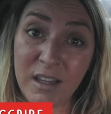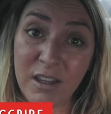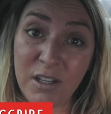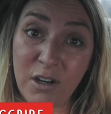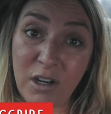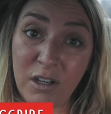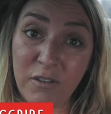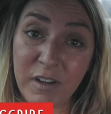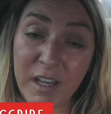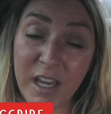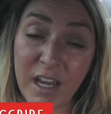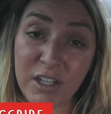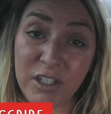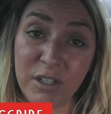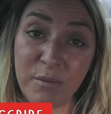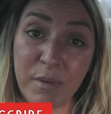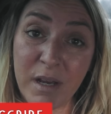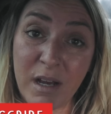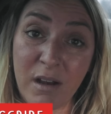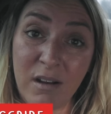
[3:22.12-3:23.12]
hit the
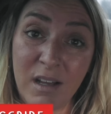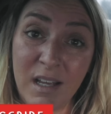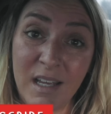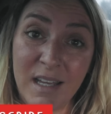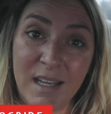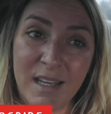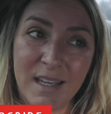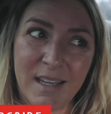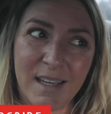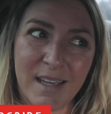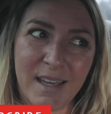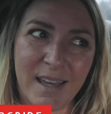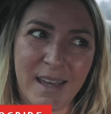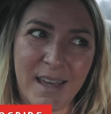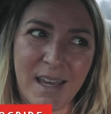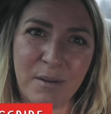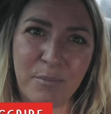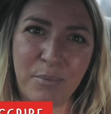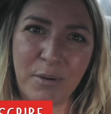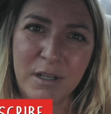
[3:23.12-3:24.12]
notification bell,
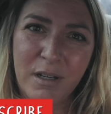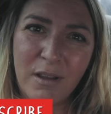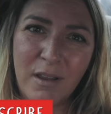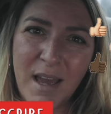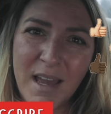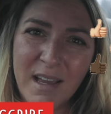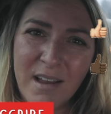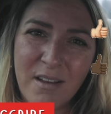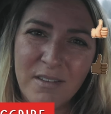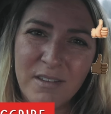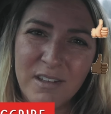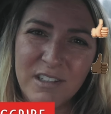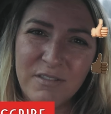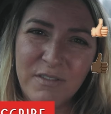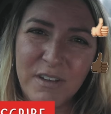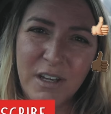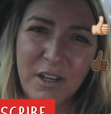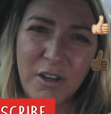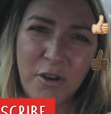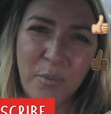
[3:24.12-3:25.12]
and put a like on this
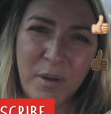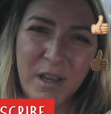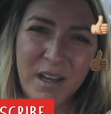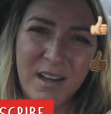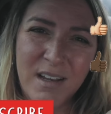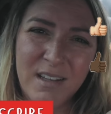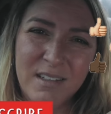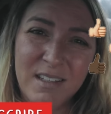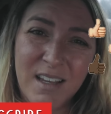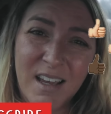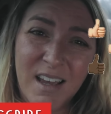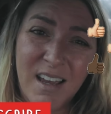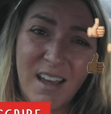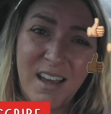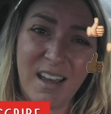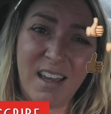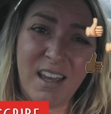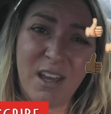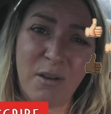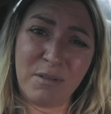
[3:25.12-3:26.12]
video because
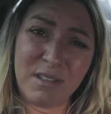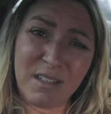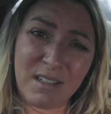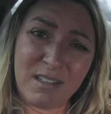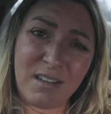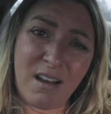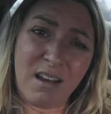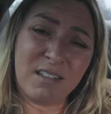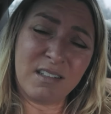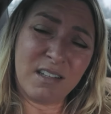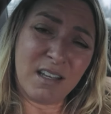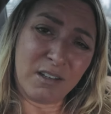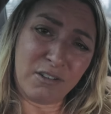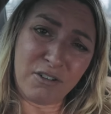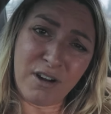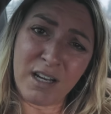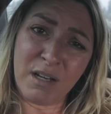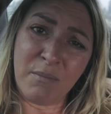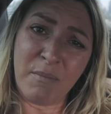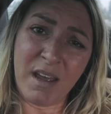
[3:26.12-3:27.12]
it was exhausting
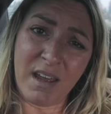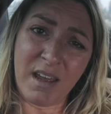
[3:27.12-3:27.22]
trying to